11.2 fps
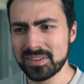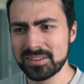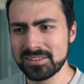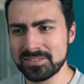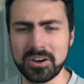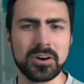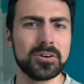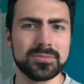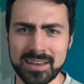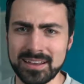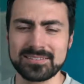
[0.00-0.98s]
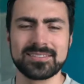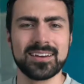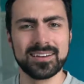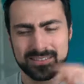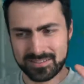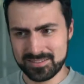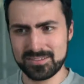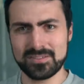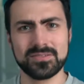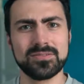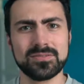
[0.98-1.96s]
So yes,
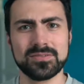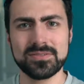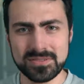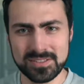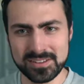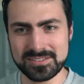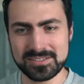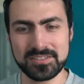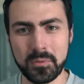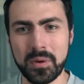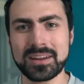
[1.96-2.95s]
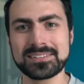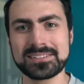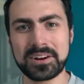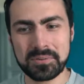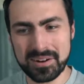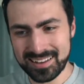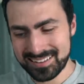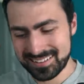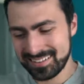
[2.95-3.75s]
the wedding ceremony